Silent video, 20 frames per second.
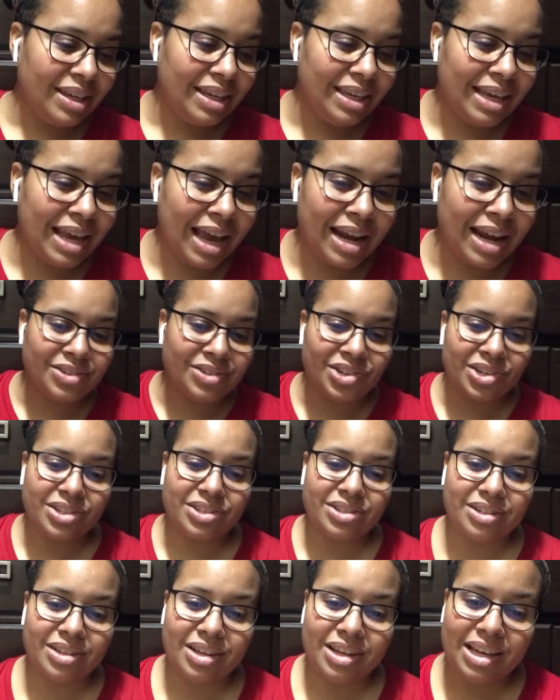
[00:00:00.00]
You
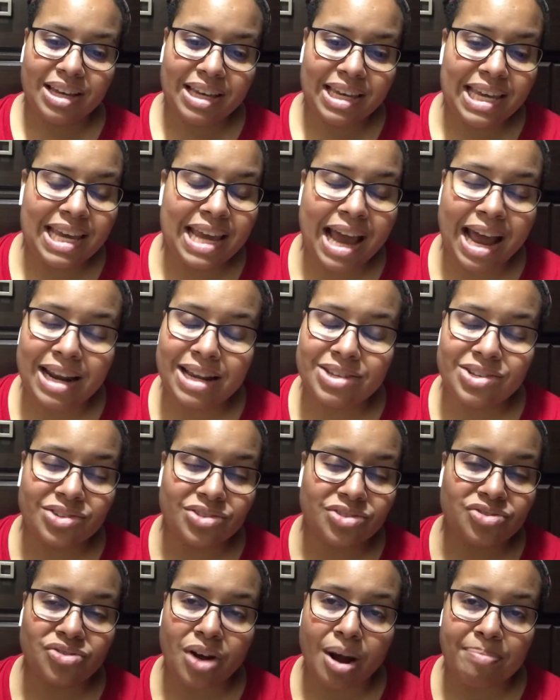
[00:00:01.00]

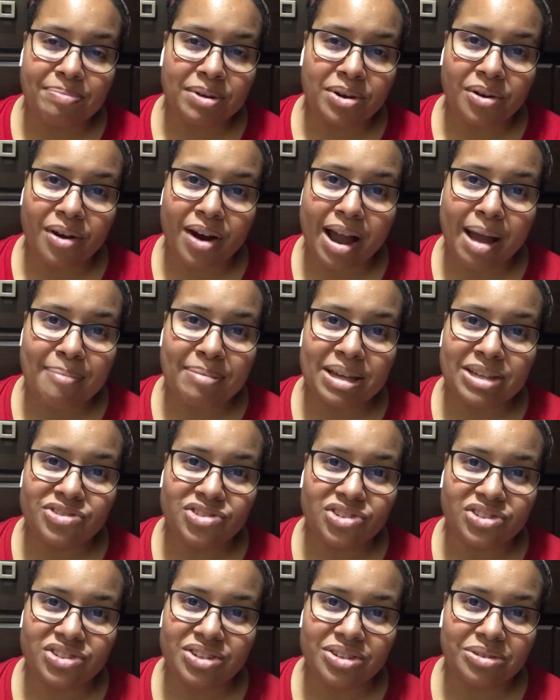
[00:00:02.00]
just drop the crap and
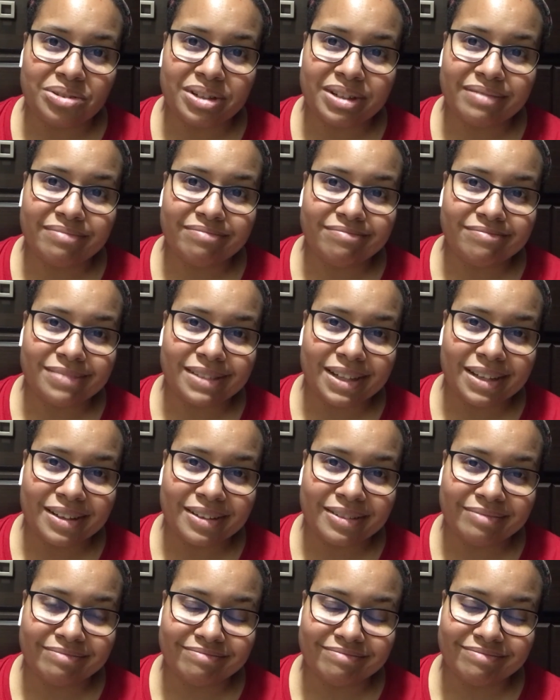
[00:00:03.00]
just do it.
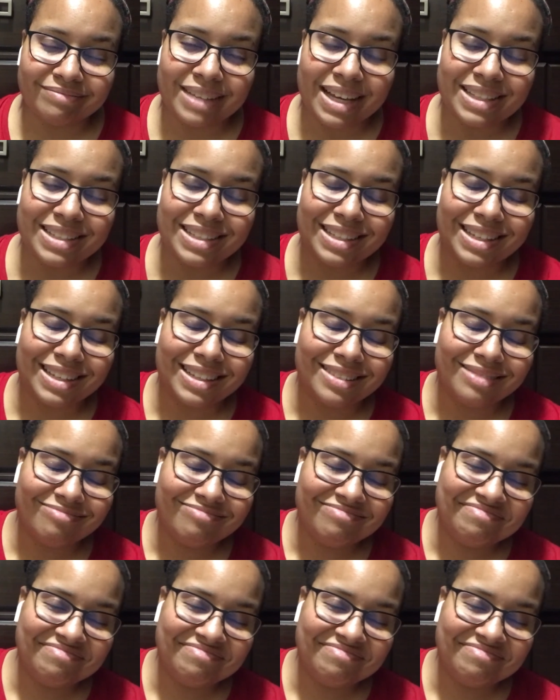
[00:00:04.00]
So, that's it.